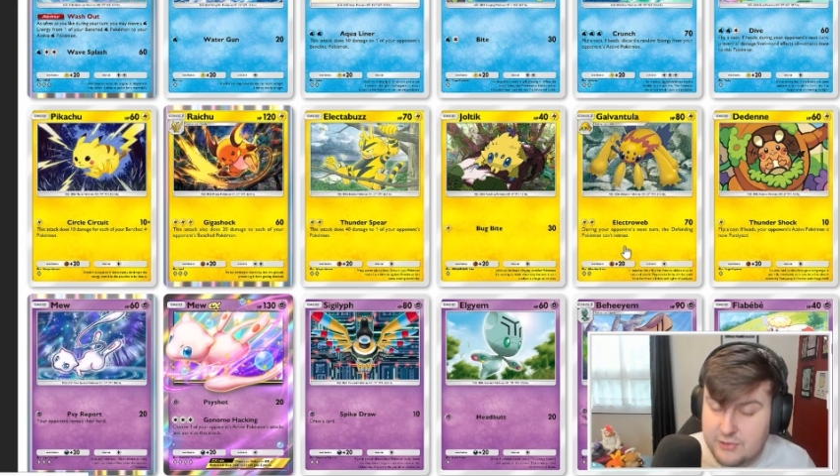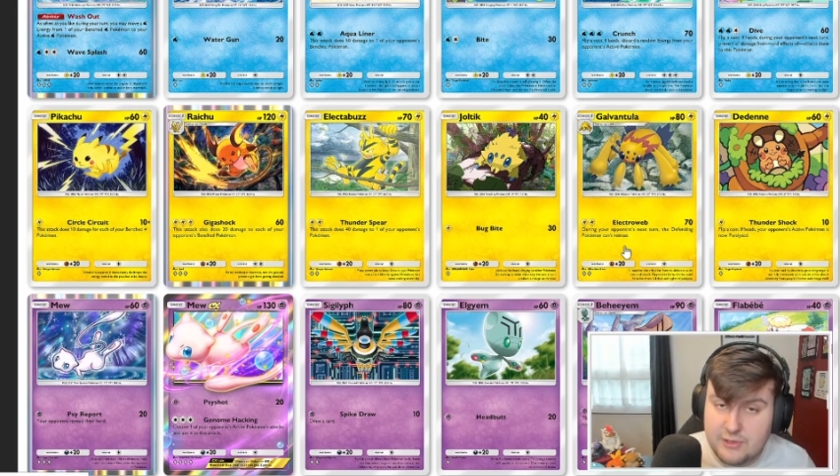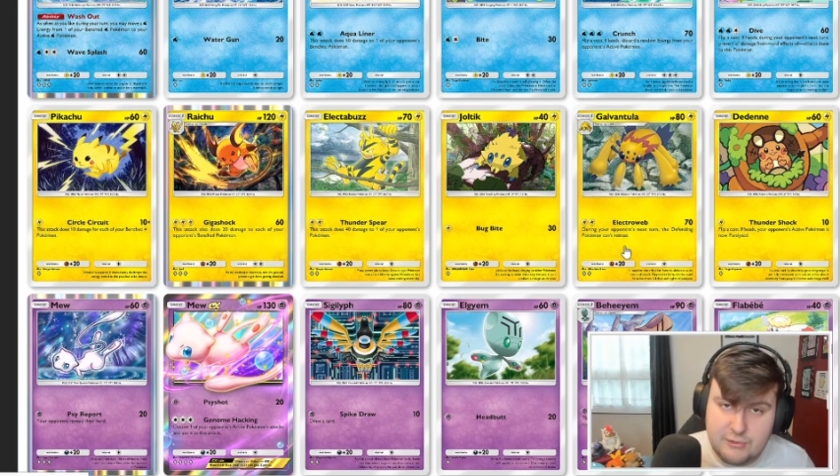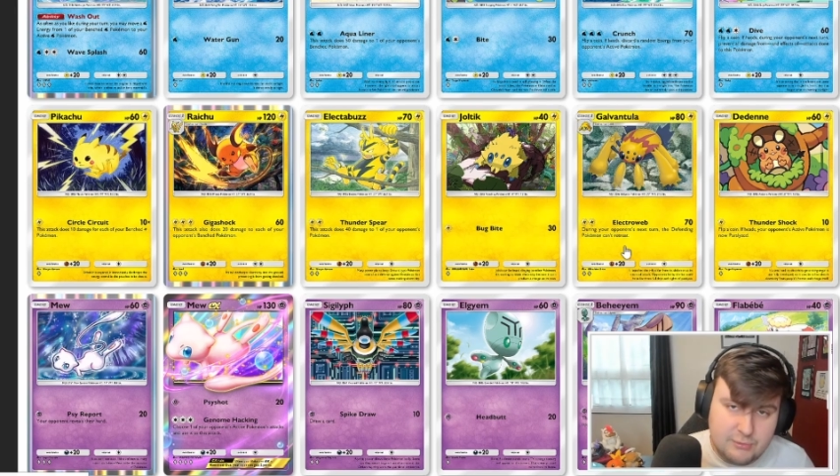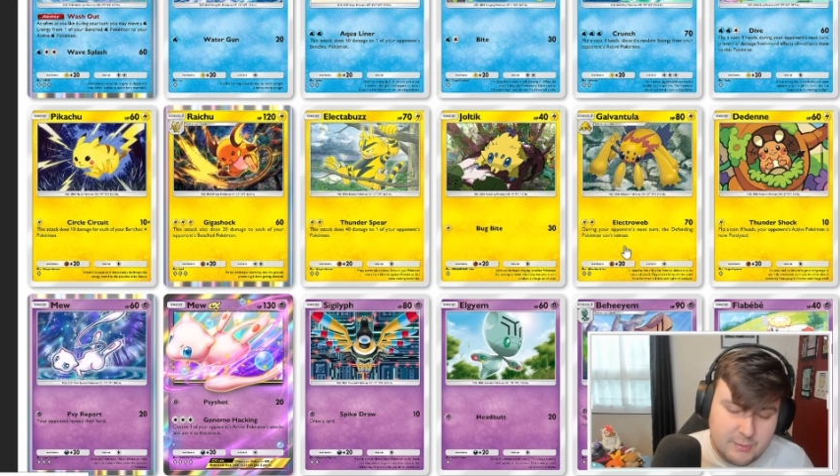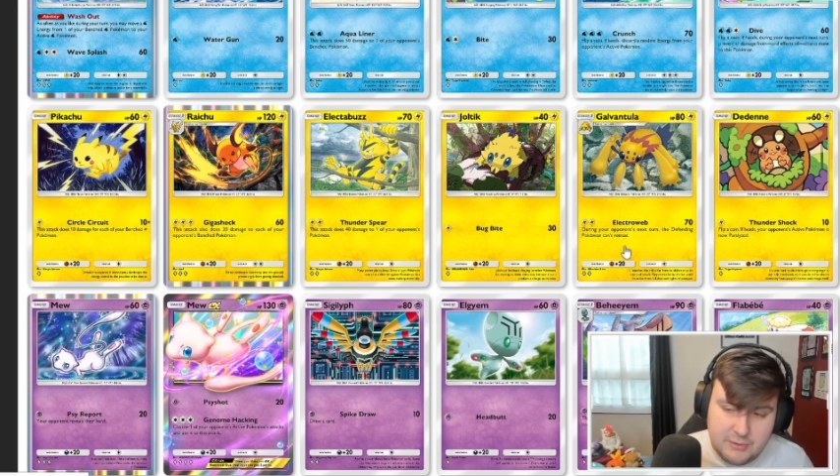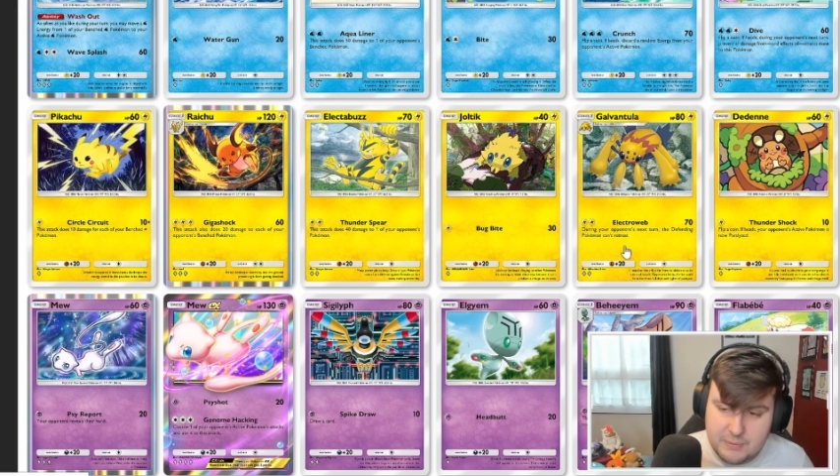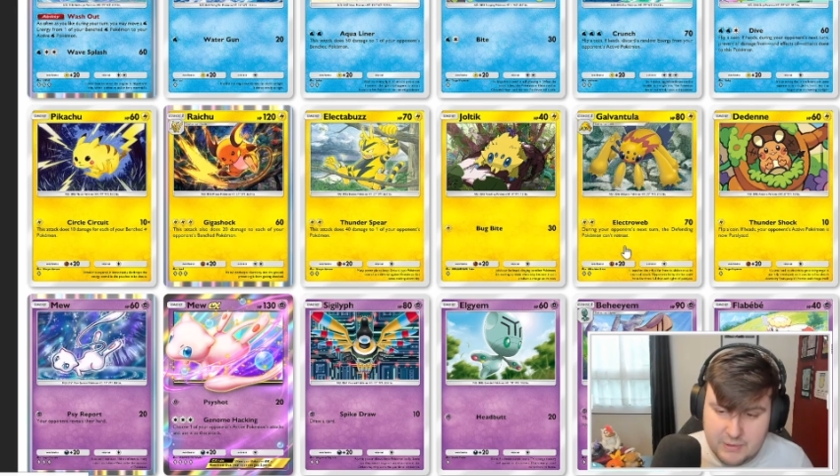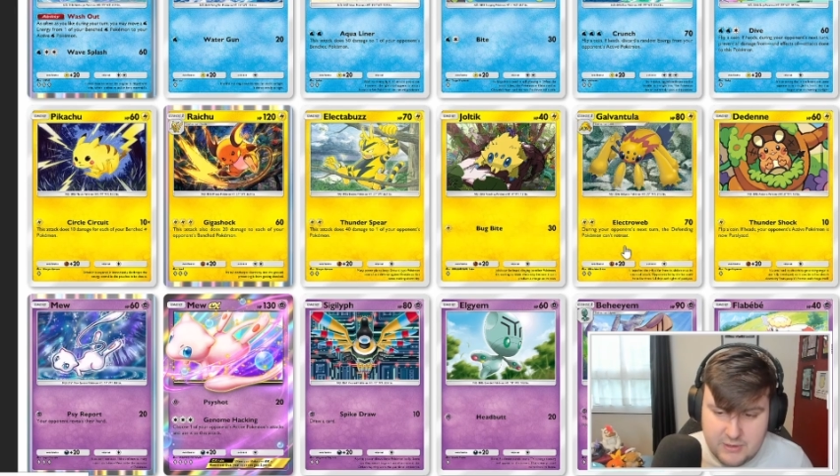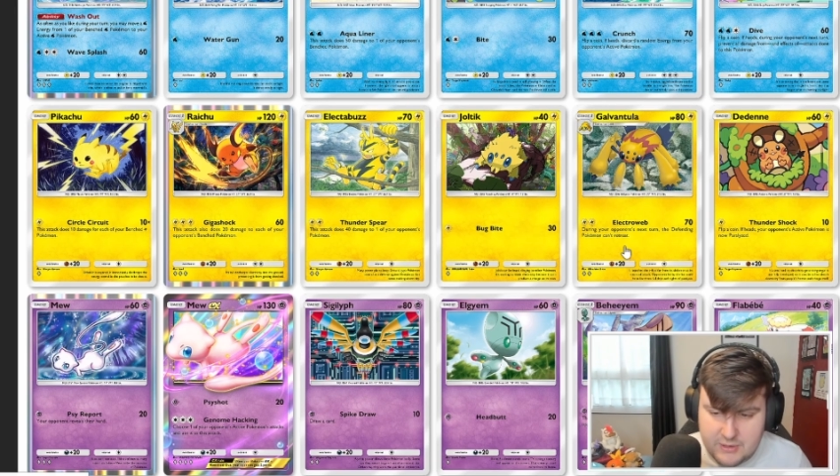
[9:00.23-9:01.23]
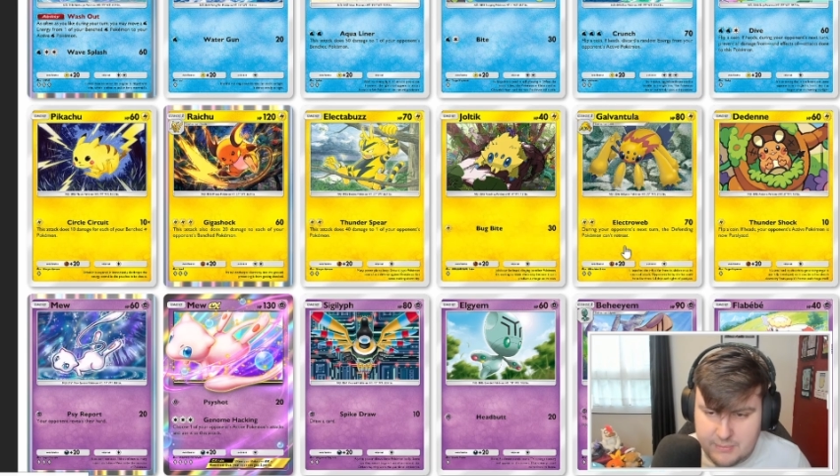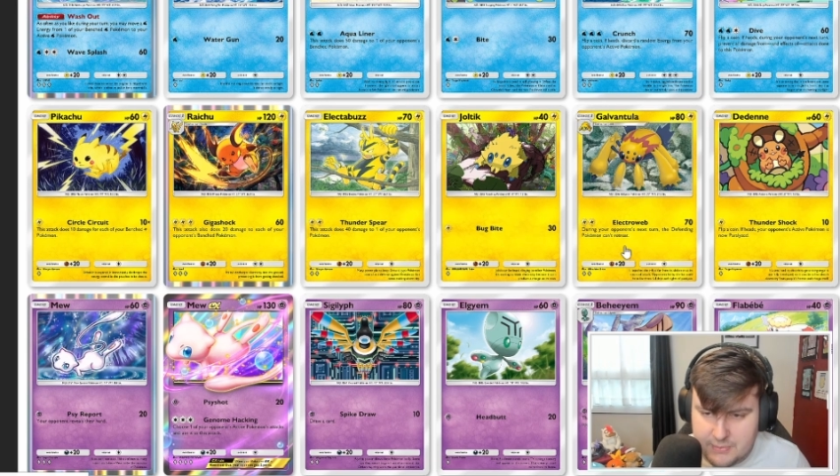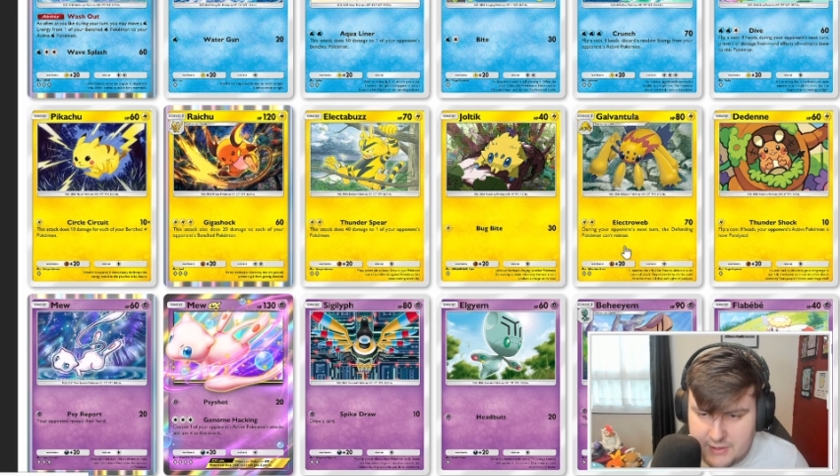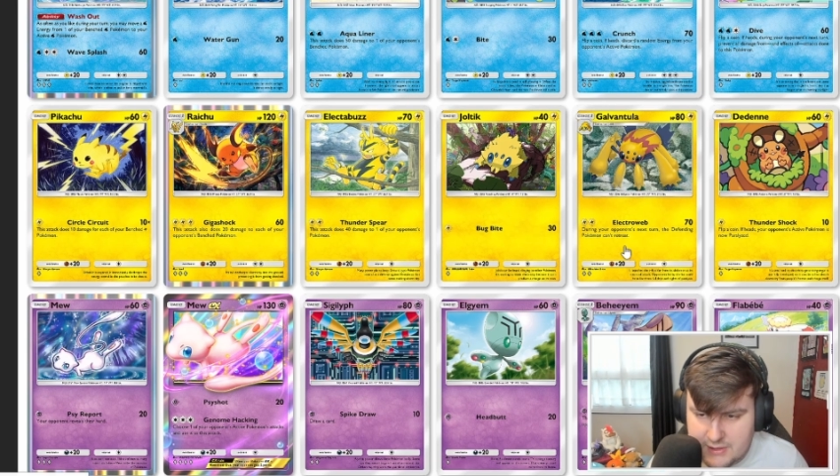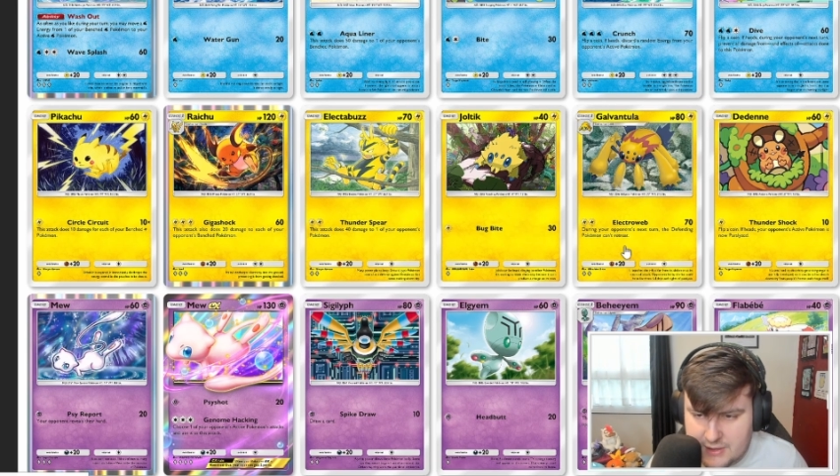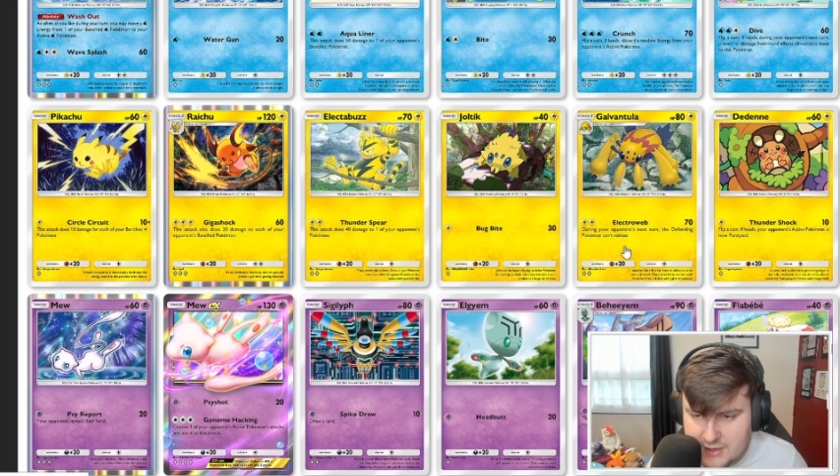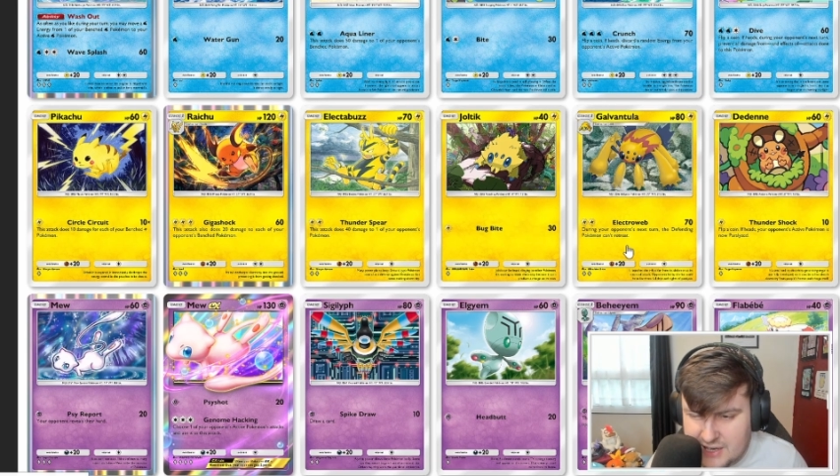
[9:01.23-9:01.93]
disrupt your opponent completely.